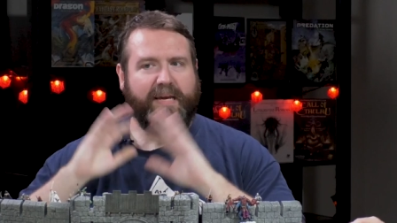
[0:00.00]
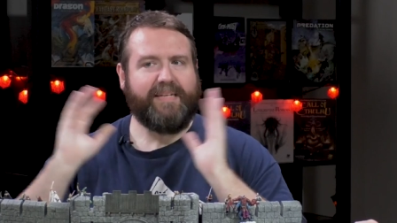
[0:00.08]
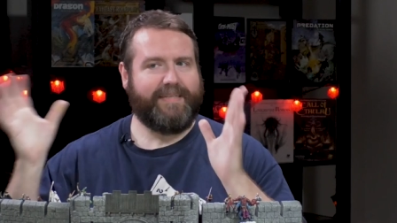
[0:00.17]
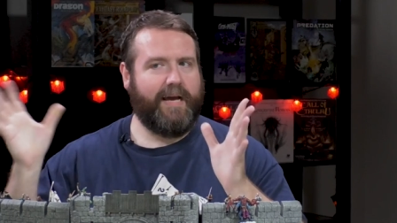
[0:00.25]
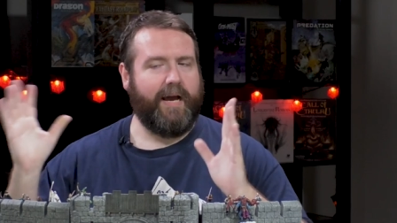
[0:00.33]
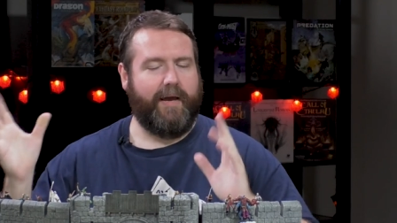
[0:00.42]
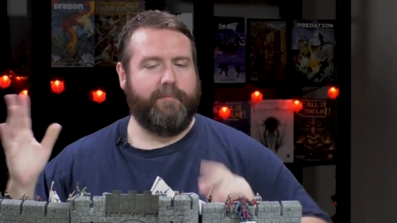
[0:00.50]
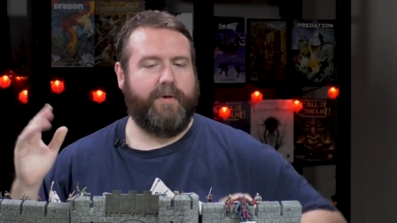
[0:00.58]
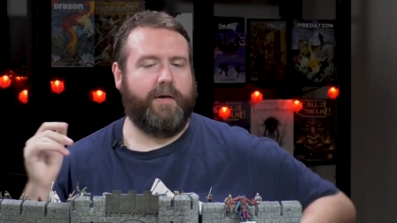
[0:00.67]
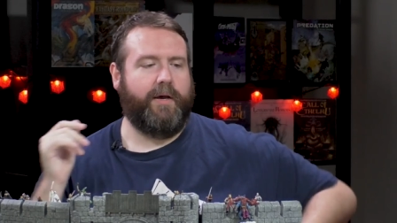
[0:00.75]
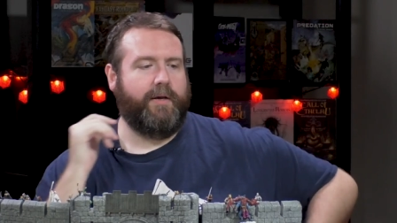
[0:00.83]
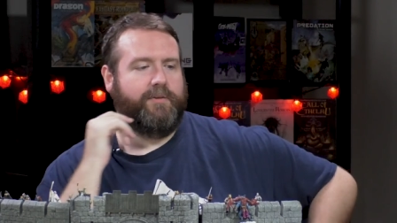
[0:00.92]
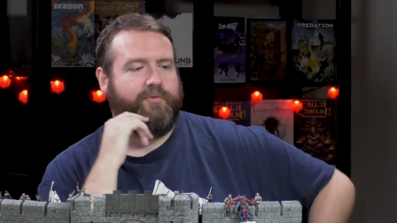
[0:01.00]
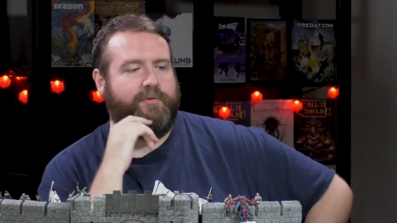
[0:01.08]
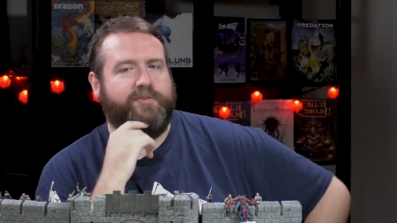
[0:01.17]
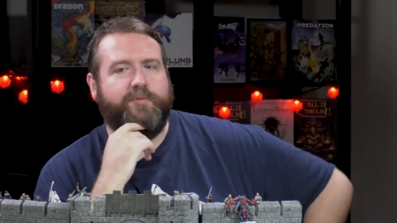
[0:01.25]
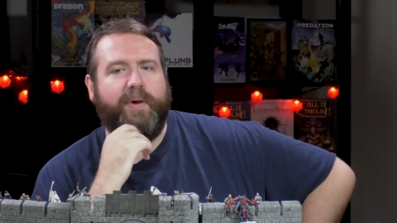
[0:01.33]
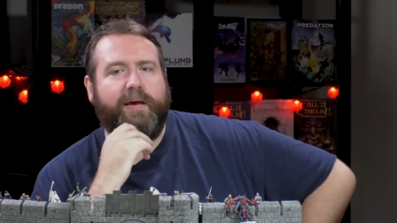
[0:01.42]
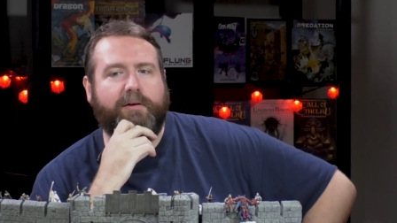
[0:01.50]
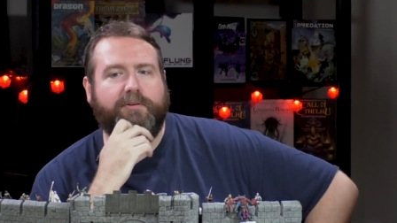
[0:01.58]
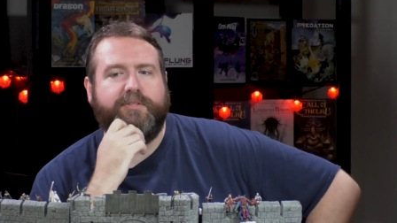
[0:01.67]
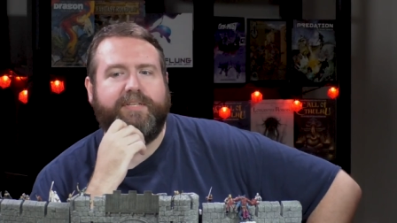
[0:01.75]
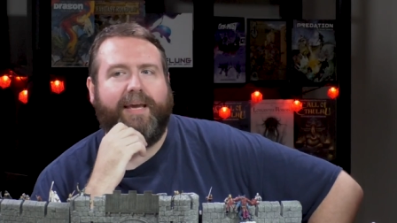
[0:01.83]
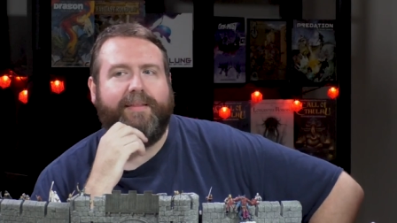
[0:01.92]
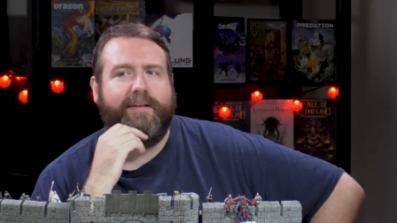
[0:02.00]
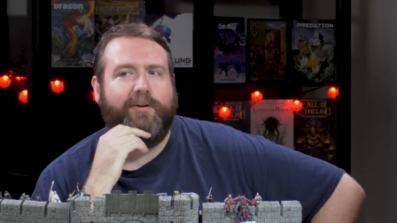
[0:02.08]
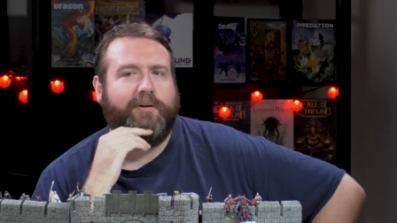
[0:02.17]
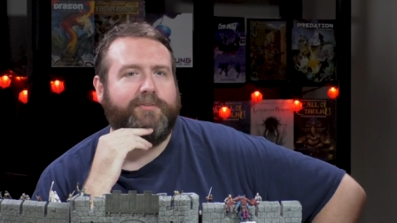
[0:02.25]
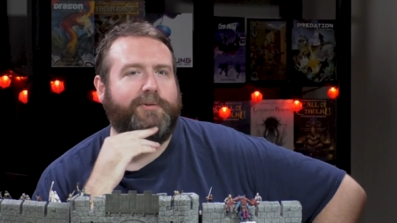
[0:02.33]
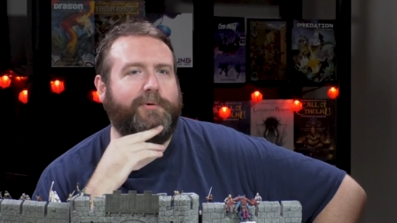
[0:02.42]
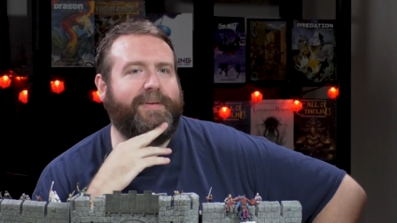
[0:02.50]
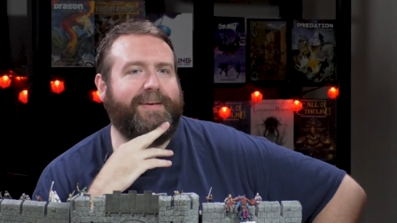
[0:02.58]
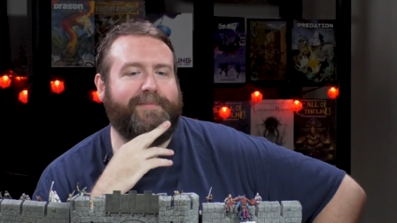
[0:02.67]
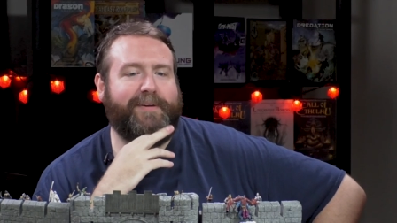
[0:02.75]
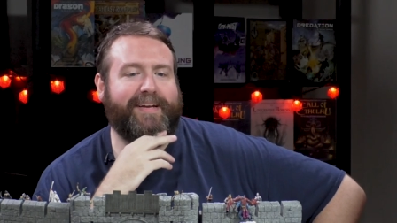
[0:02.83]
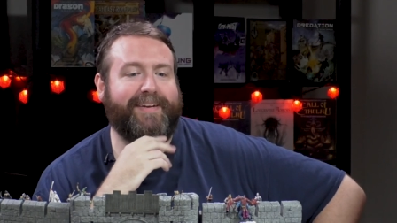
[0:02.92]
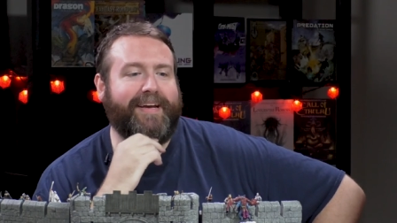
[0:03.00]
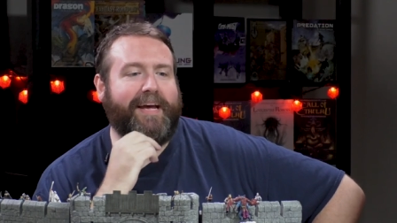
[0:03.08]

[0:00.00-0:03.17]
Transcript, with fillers: big time uh, sort of spells, and then also given it